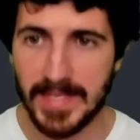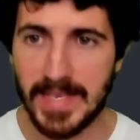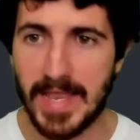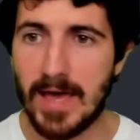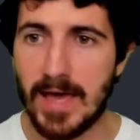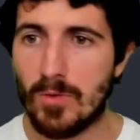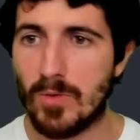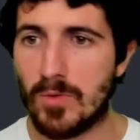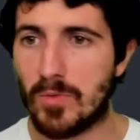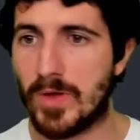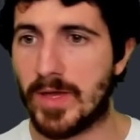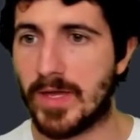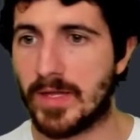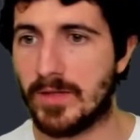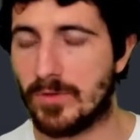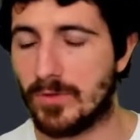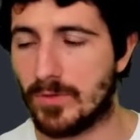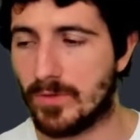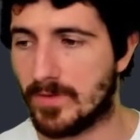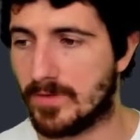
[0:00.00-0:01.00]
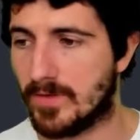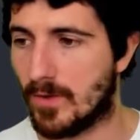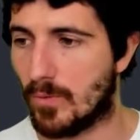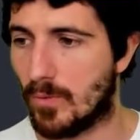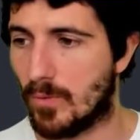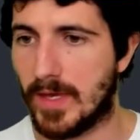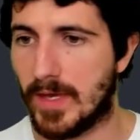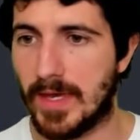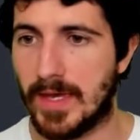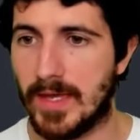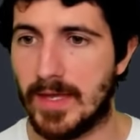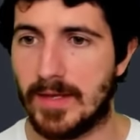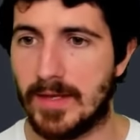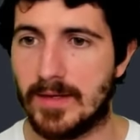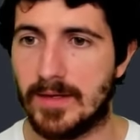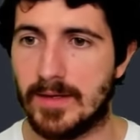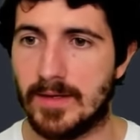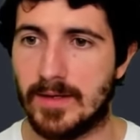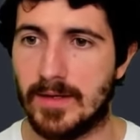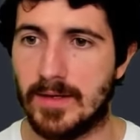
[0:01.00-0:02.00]
And now what we can do is that we
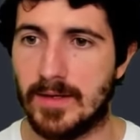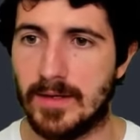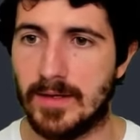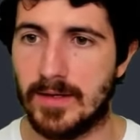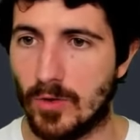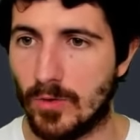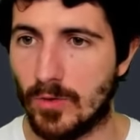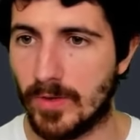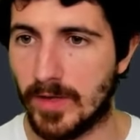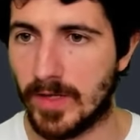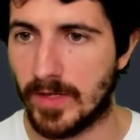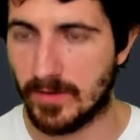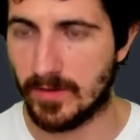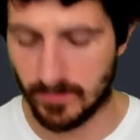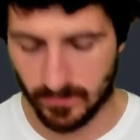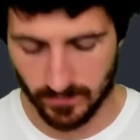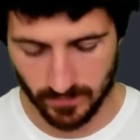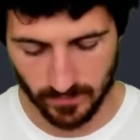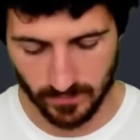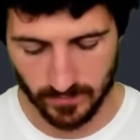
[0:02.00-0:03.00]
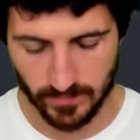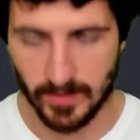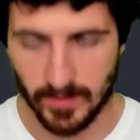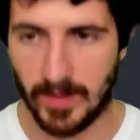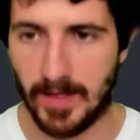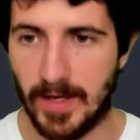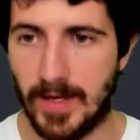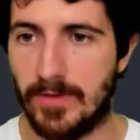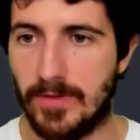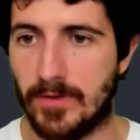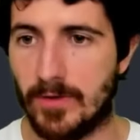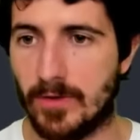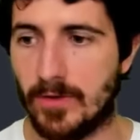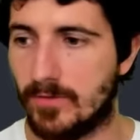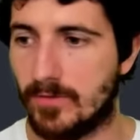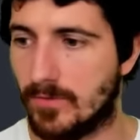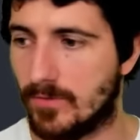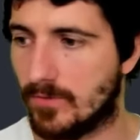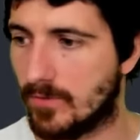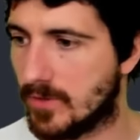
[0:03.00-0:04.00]
can go into the
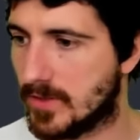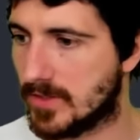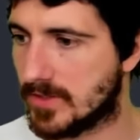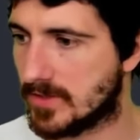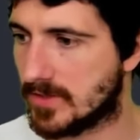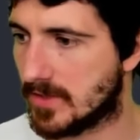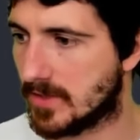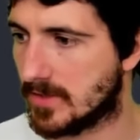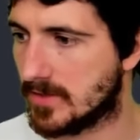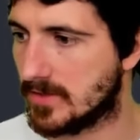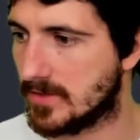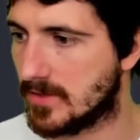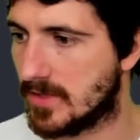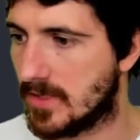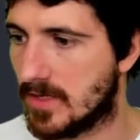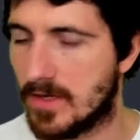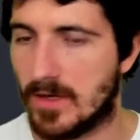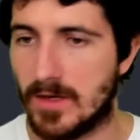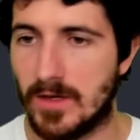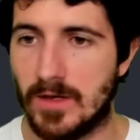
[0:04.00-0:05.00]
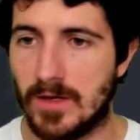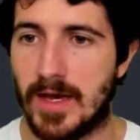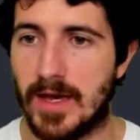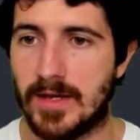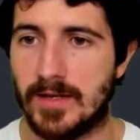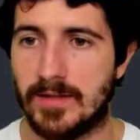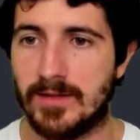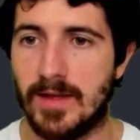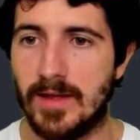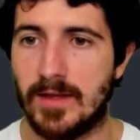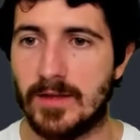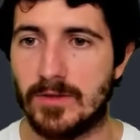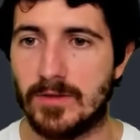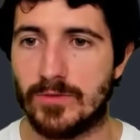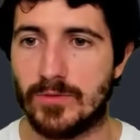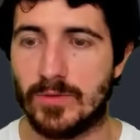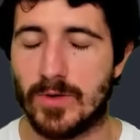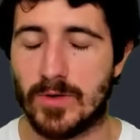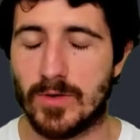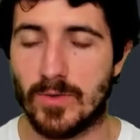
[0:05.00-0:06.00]
header, for instance, add a title
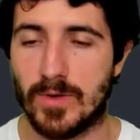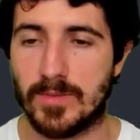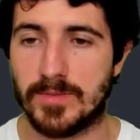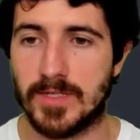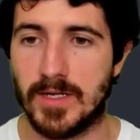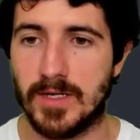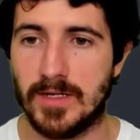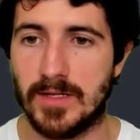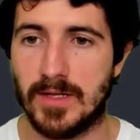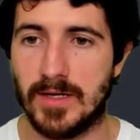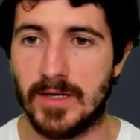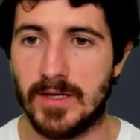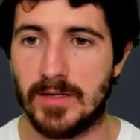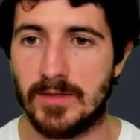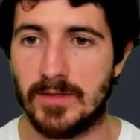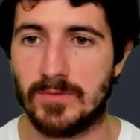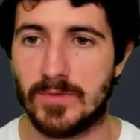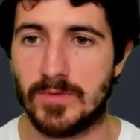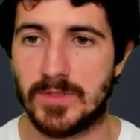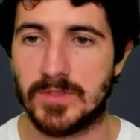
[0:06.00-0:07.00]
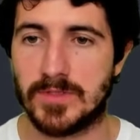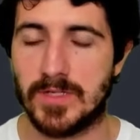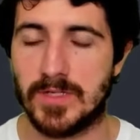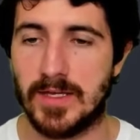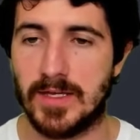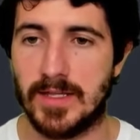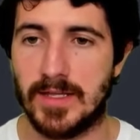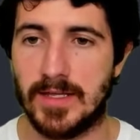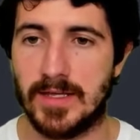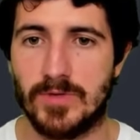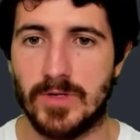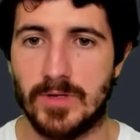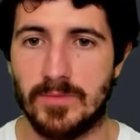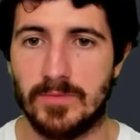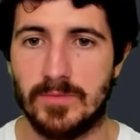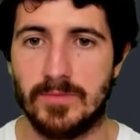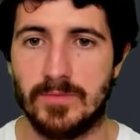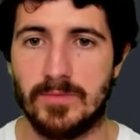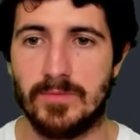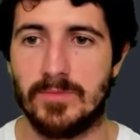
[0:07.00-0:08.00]
to our website and we'd say
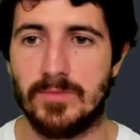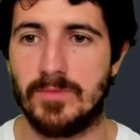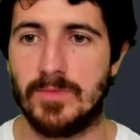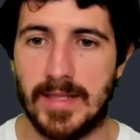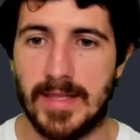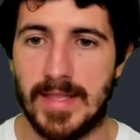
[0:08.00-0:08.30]
stream.